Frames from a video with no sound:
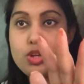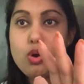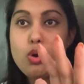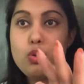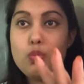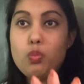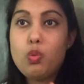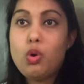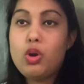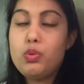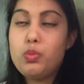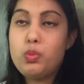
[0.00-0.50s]

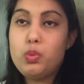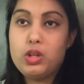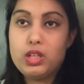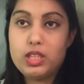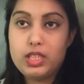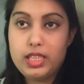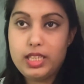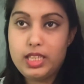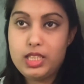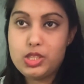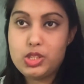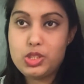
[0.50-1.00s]
on what
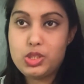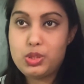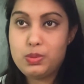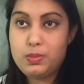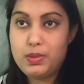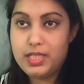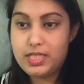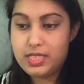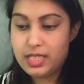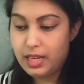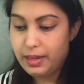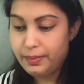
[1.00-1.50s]
work needs to
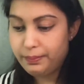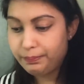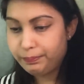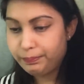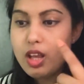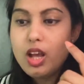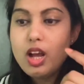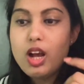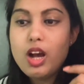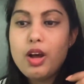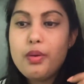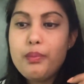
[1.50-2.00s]
be done.
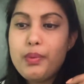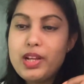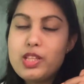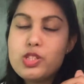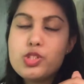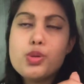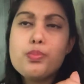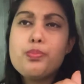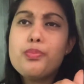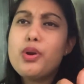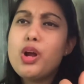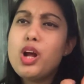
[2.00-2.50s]
All right,
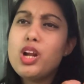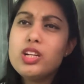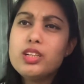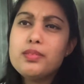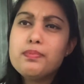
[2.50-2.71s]
so product